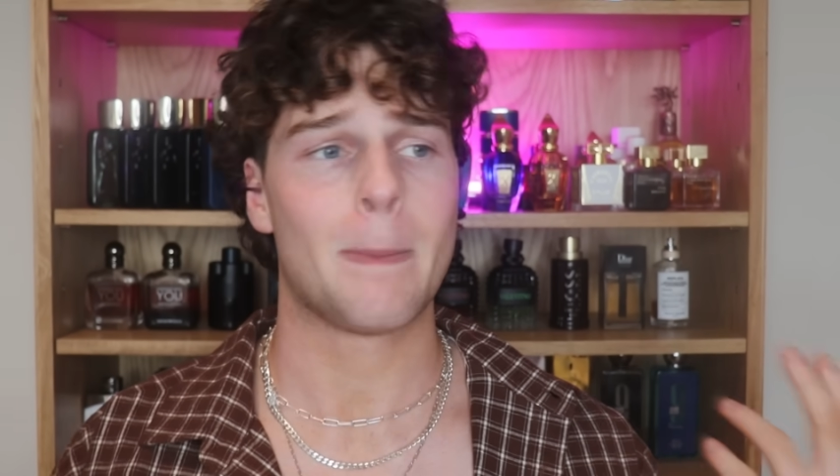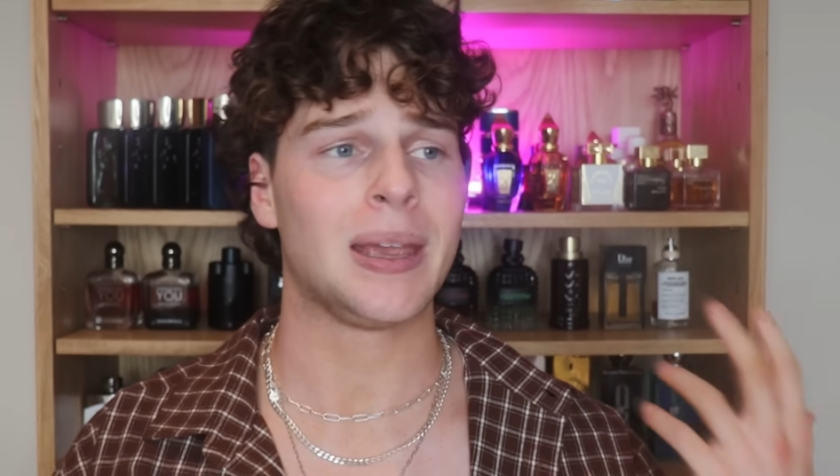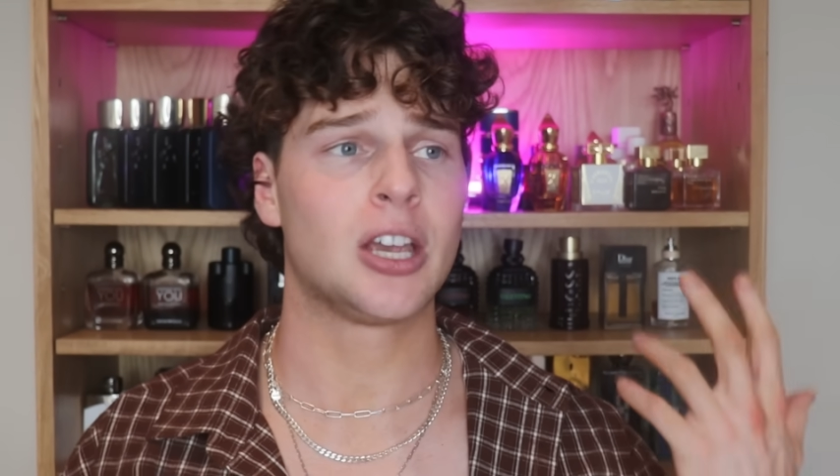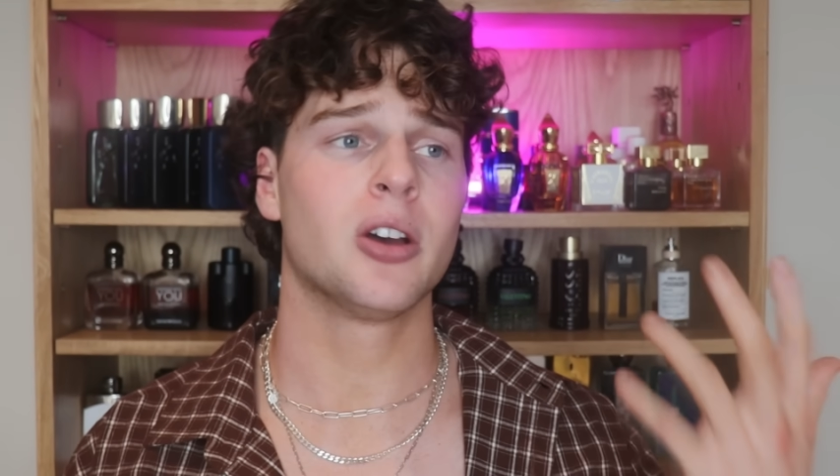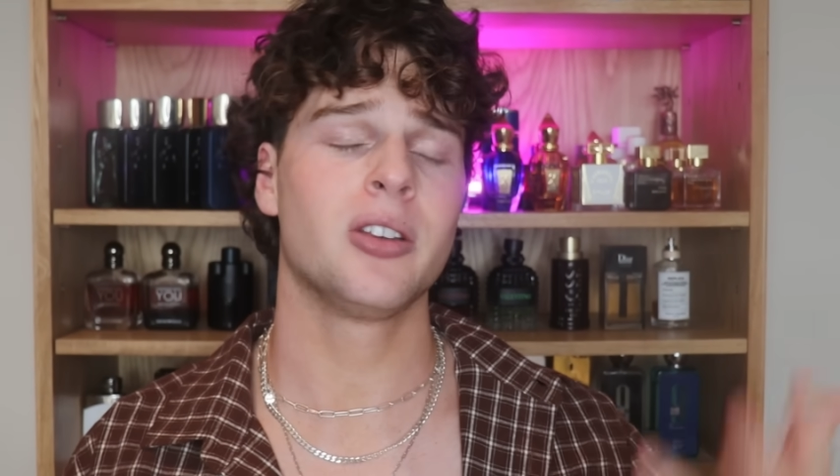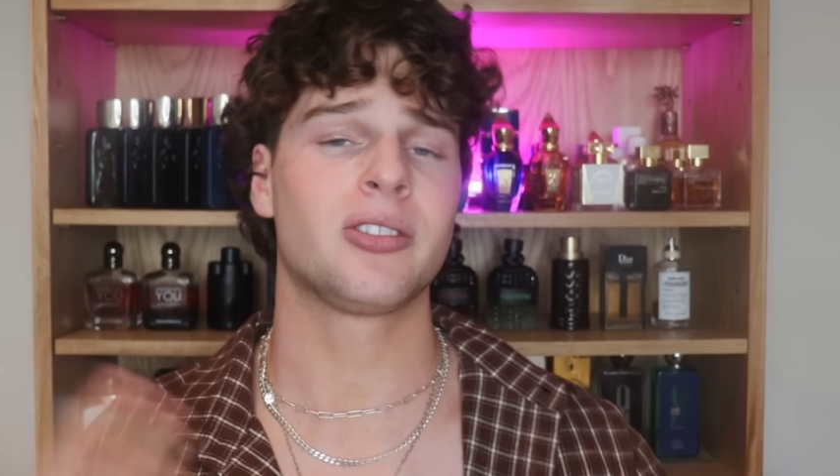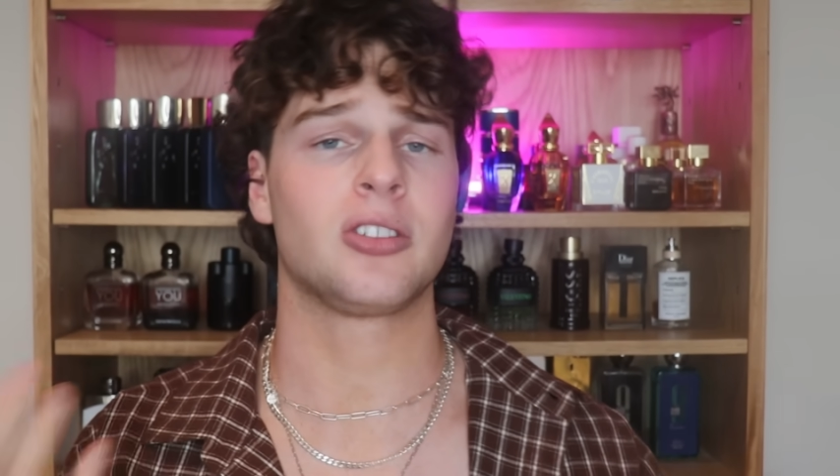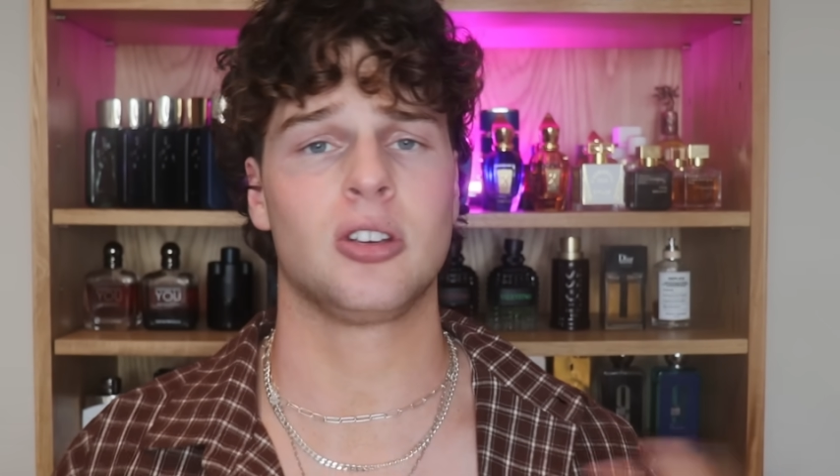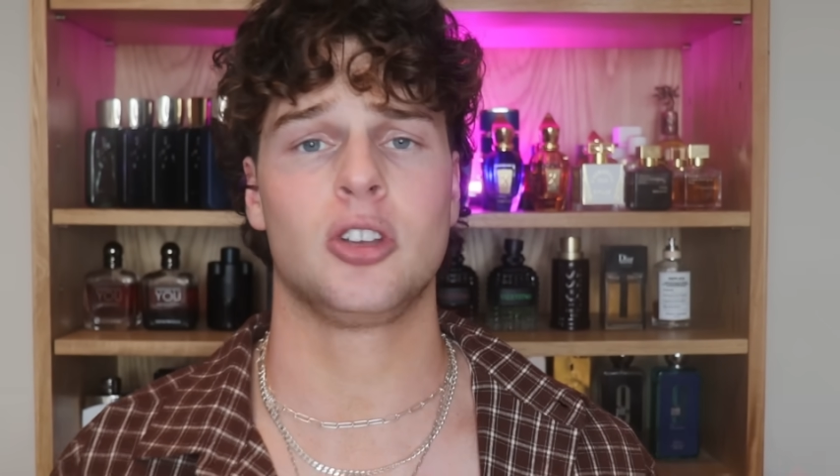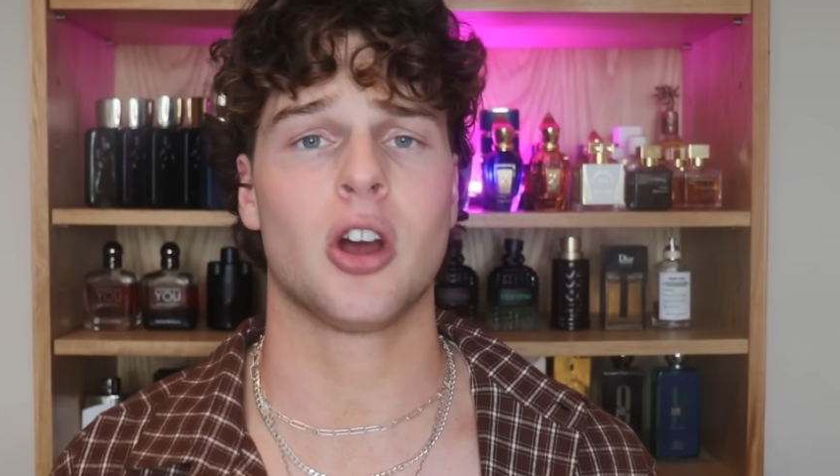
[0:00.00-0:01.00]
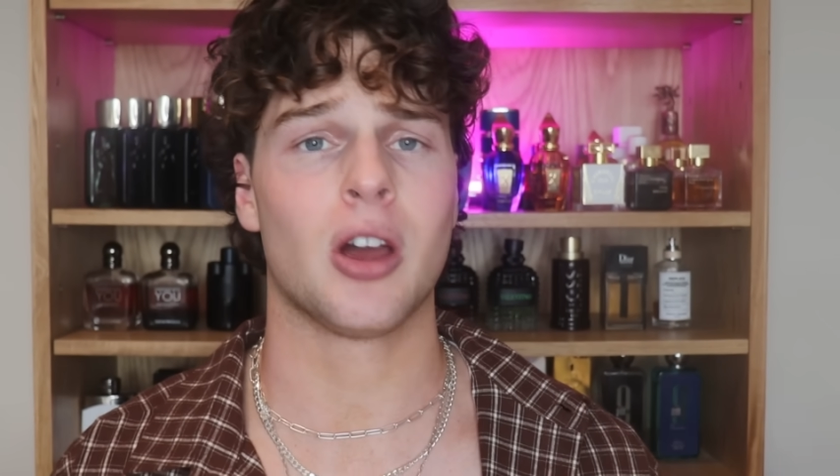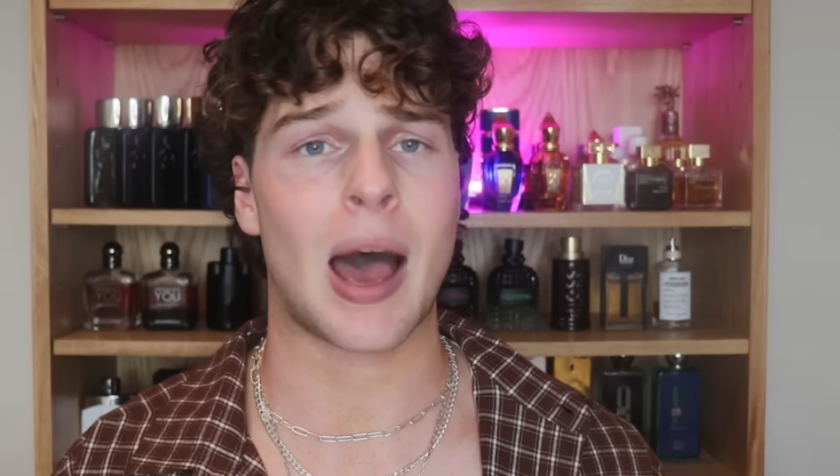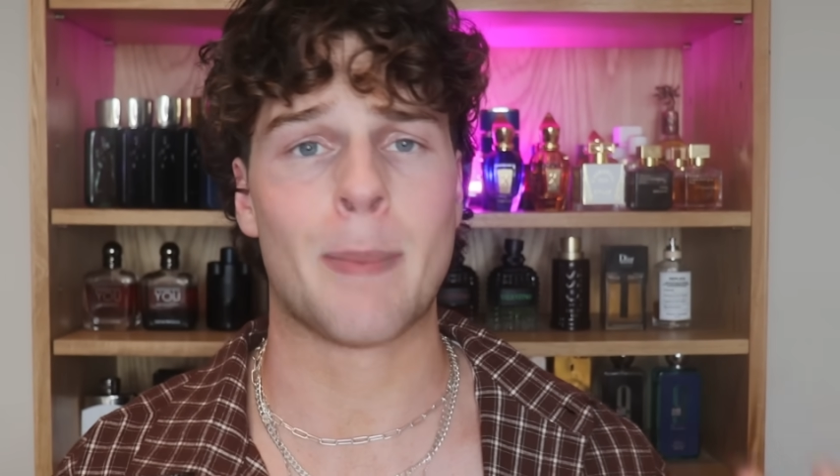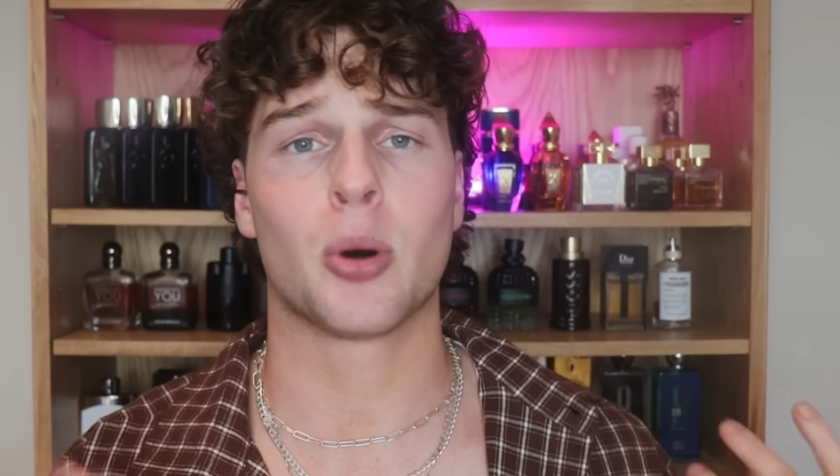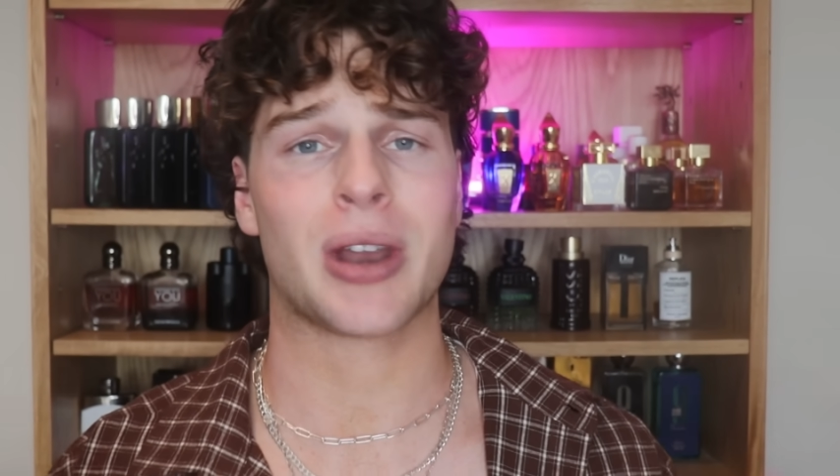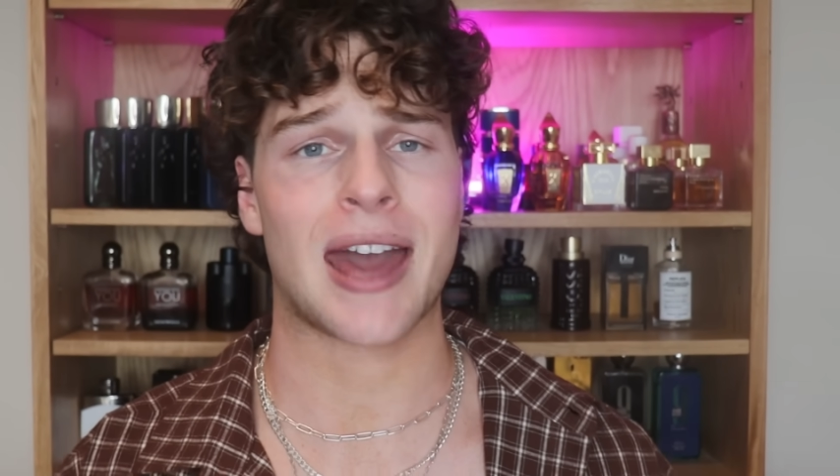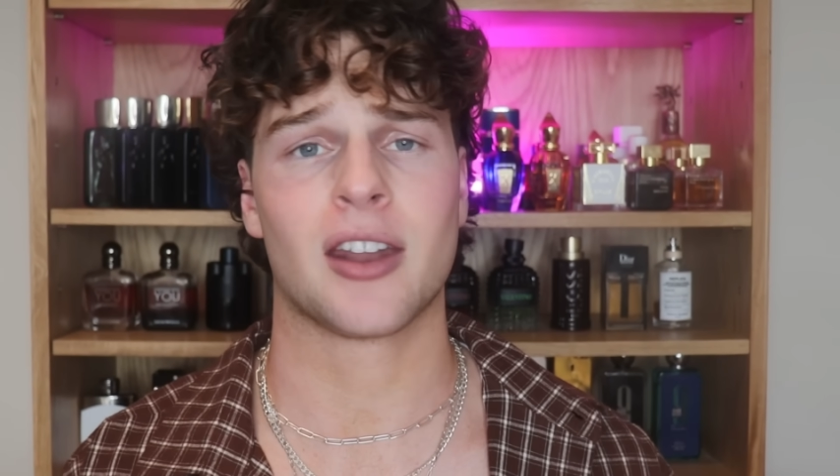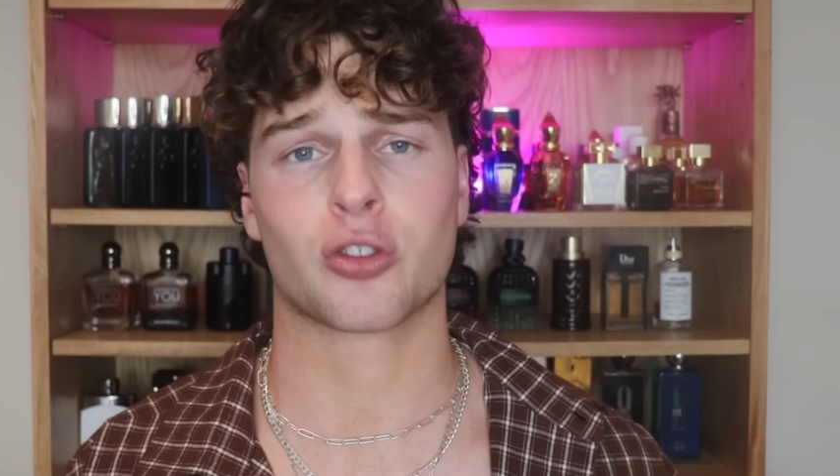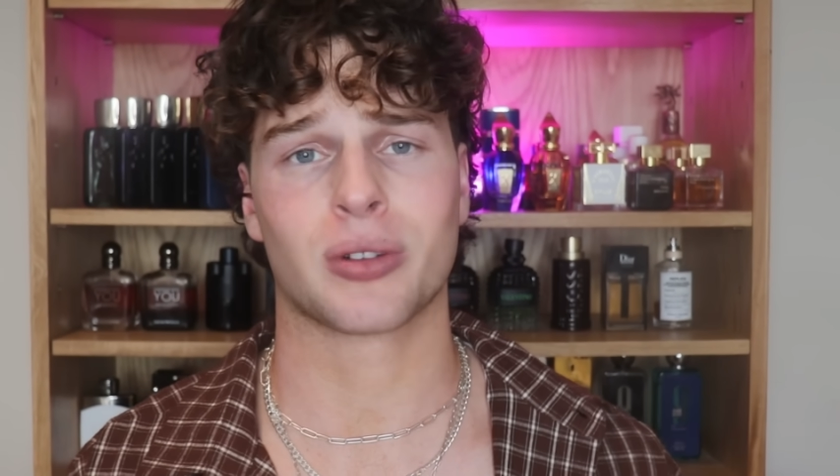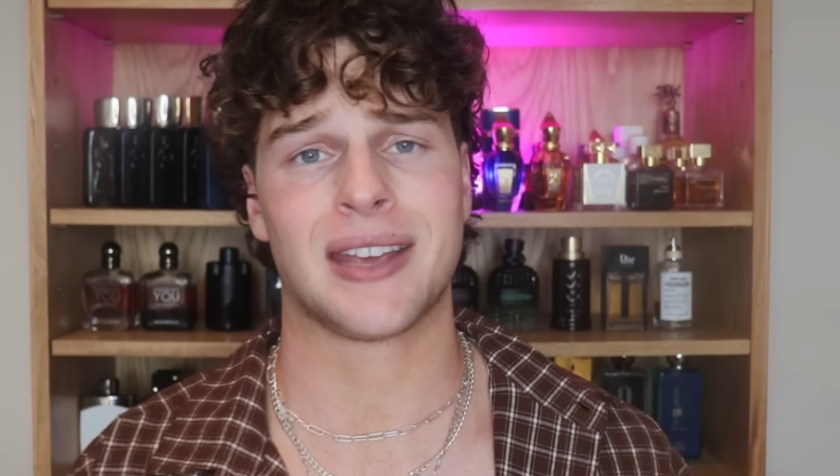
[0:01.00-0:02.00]
because, you know, I bought it
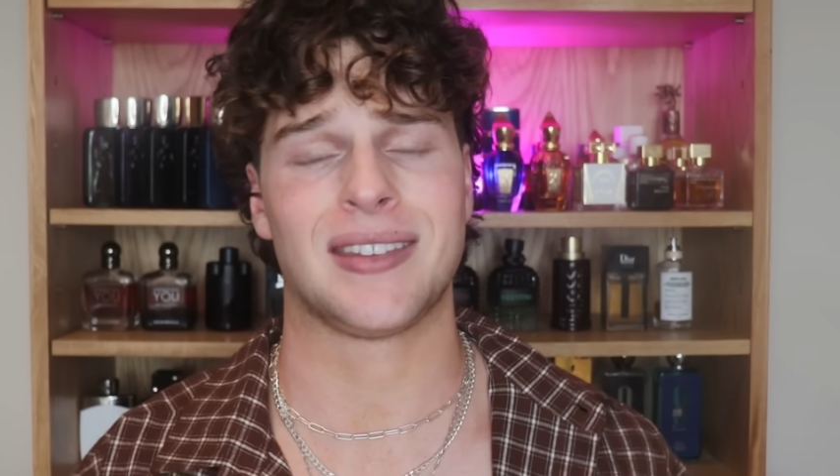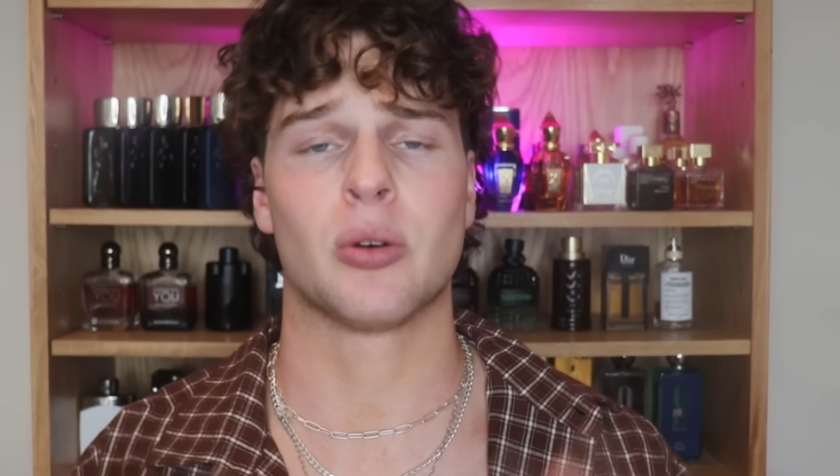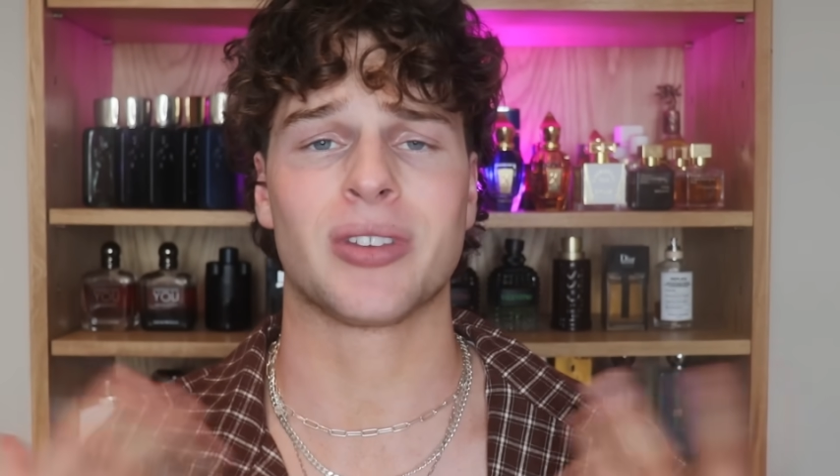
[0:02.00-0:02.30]
at its release.